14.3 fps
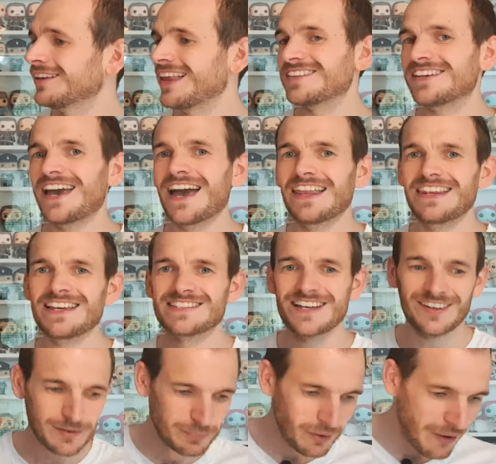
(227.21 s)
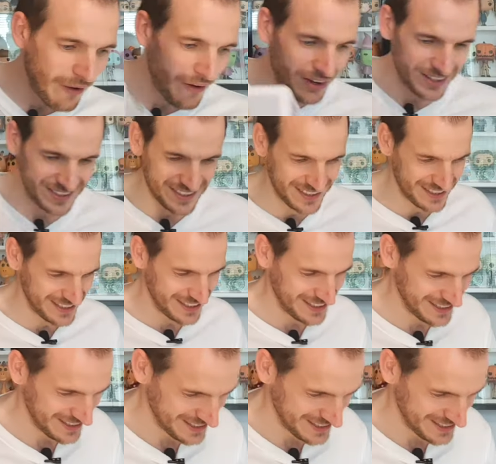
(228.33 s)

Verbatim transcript: Let's get this out of the box.